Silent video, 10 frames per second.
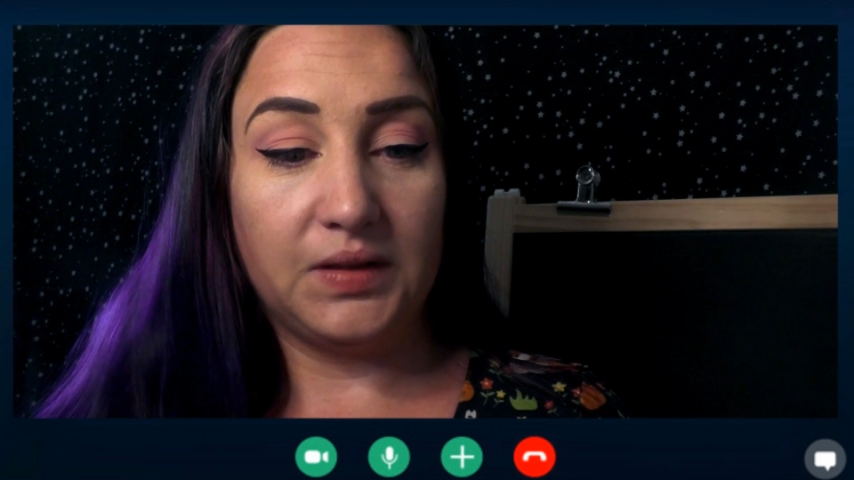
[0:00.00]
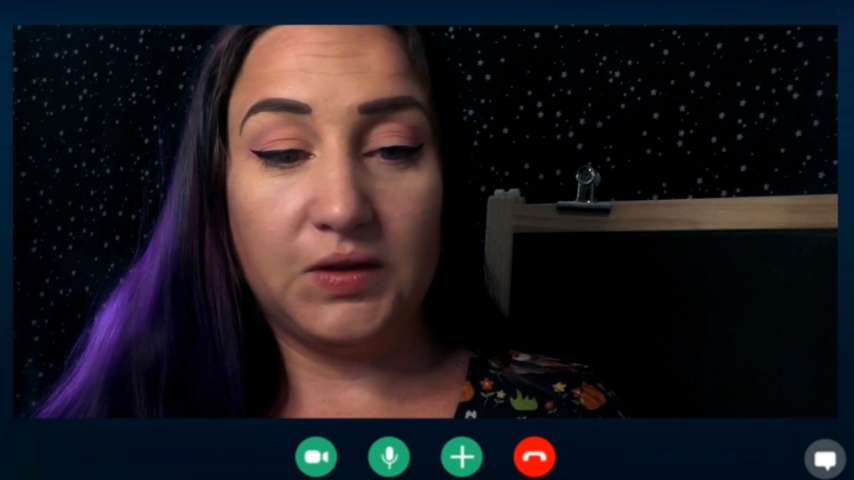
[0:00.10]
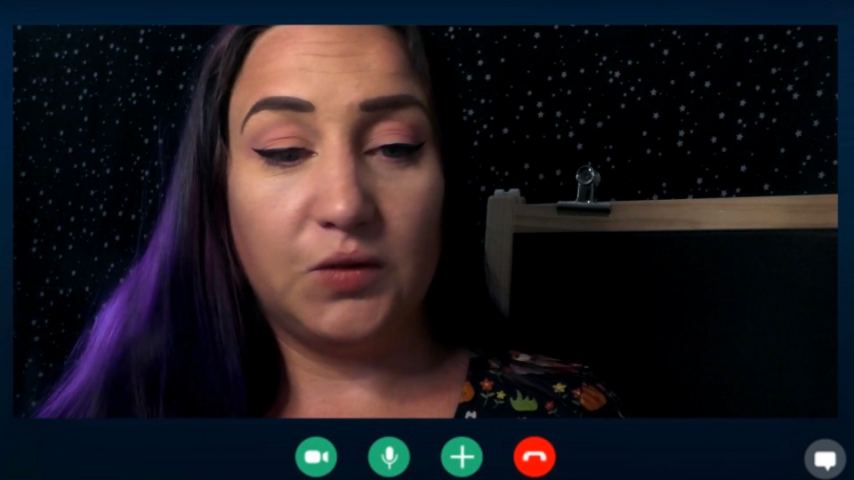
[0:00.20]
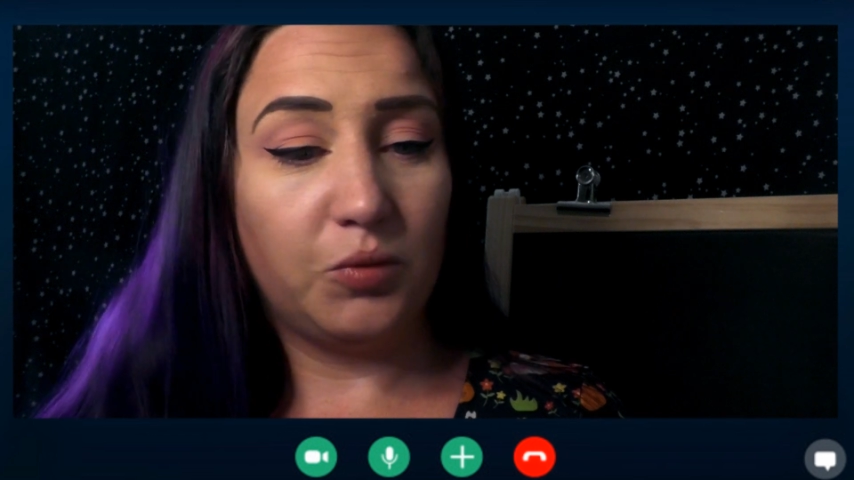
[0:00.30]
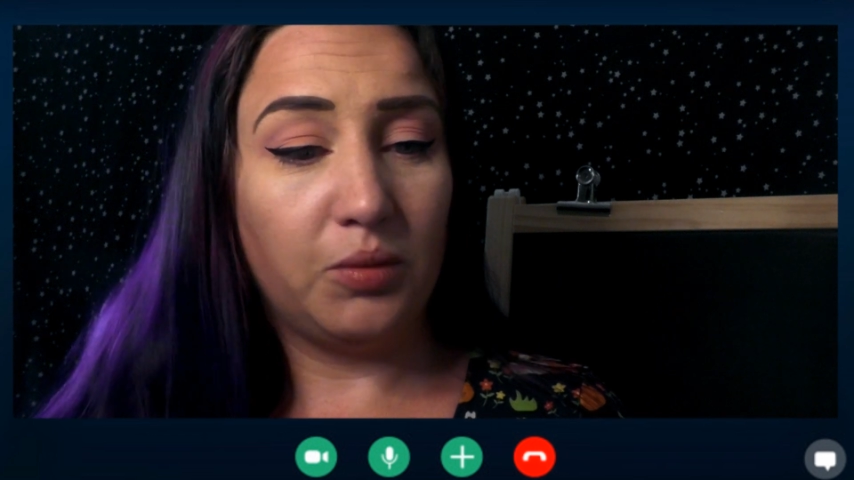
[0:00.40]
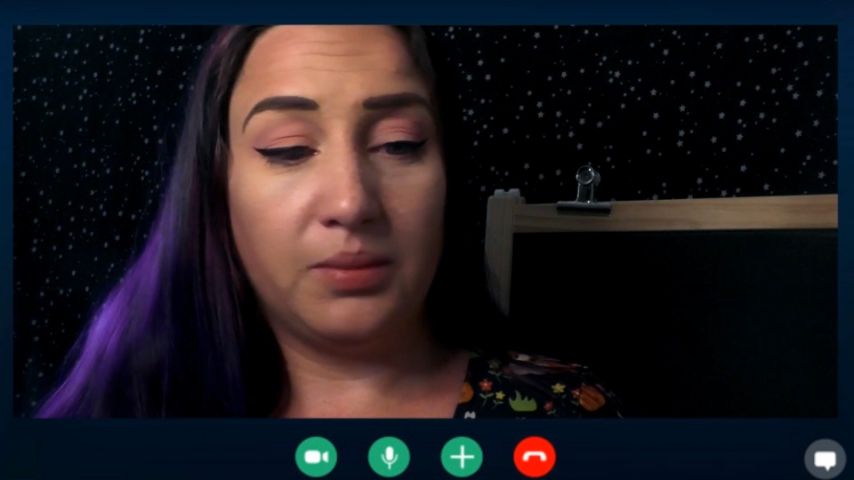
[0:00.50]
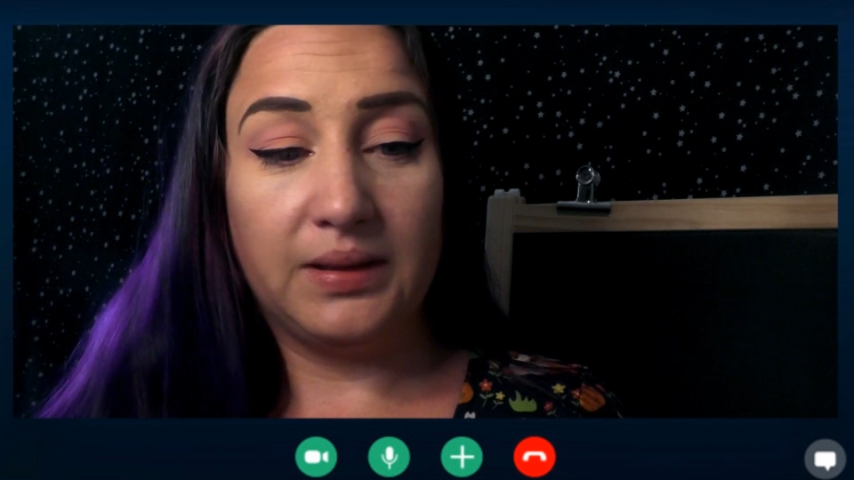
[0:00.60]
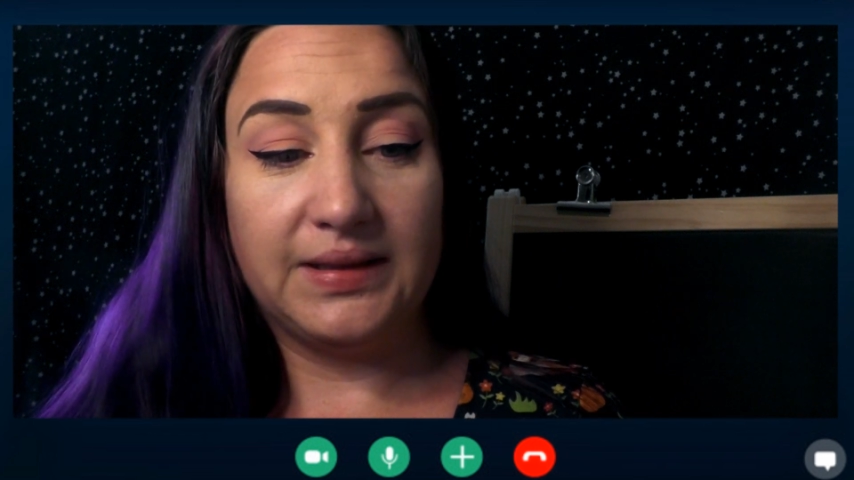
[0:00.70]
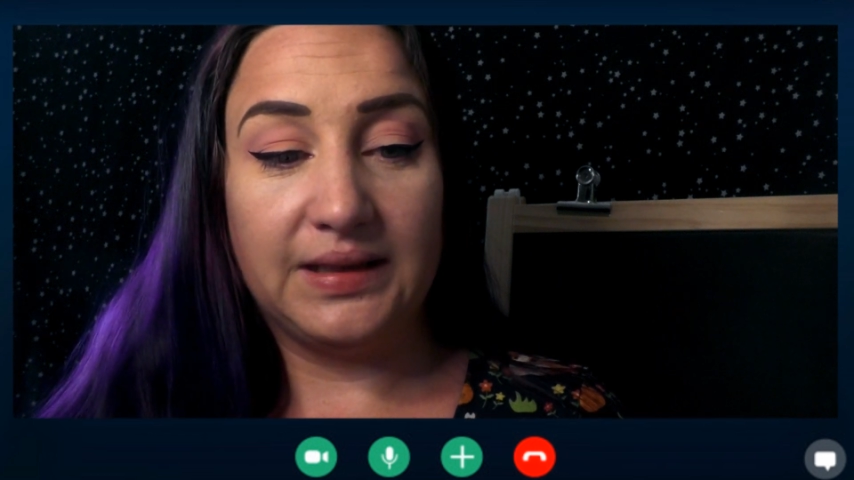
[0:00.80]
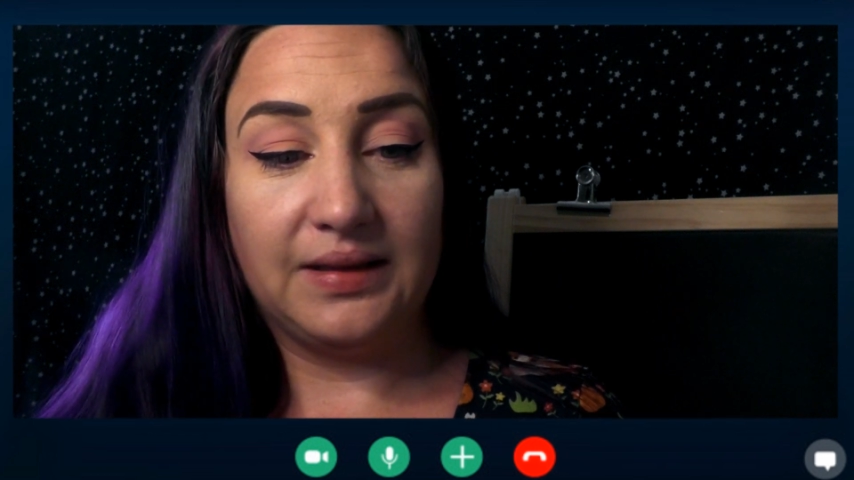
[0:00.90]
so you've probably
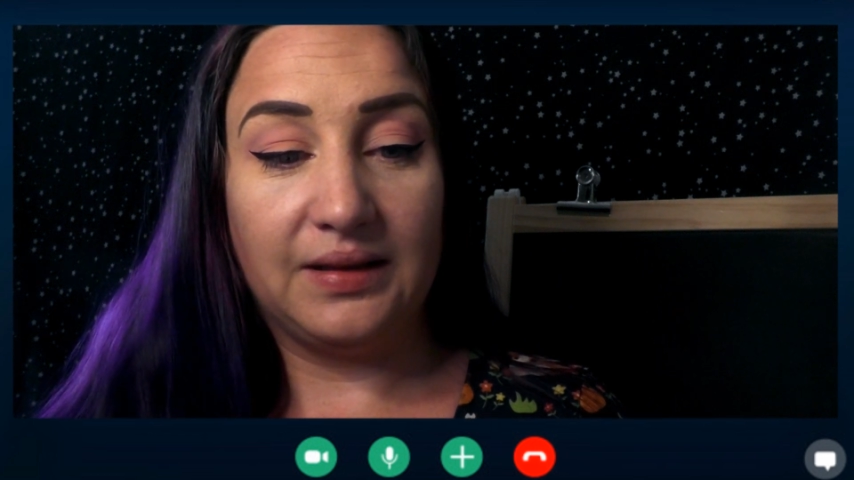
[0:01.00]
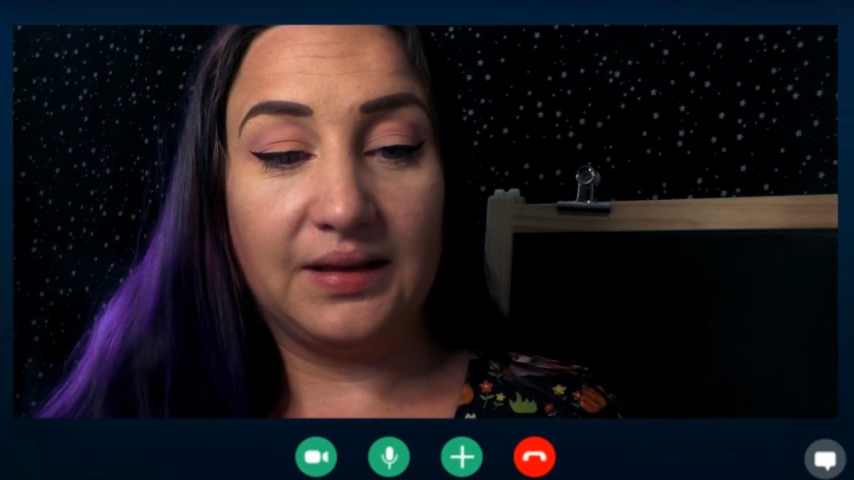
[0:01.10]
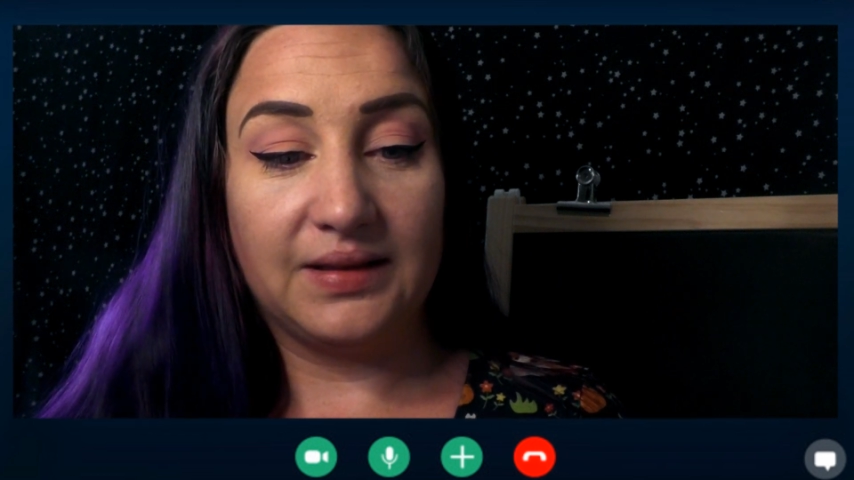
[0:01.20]
seen things